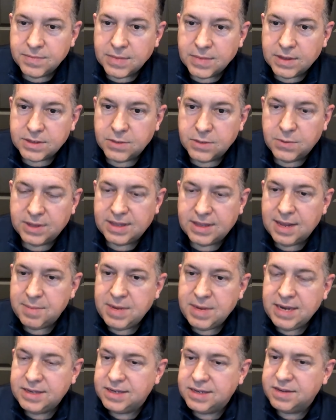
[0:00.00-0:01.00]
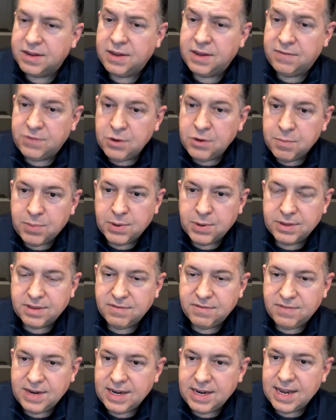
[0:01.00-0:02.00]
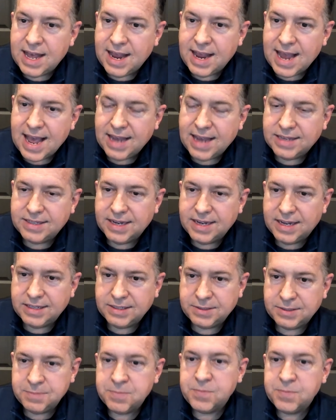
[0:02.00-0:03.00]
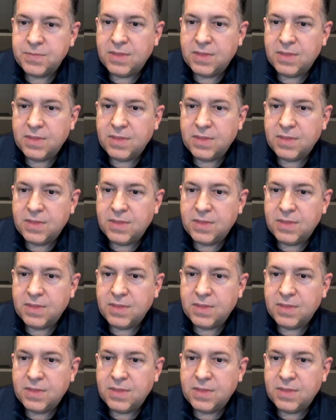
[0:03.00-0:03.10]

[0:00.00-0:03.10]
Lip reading: So what that means is that if you put the VDI access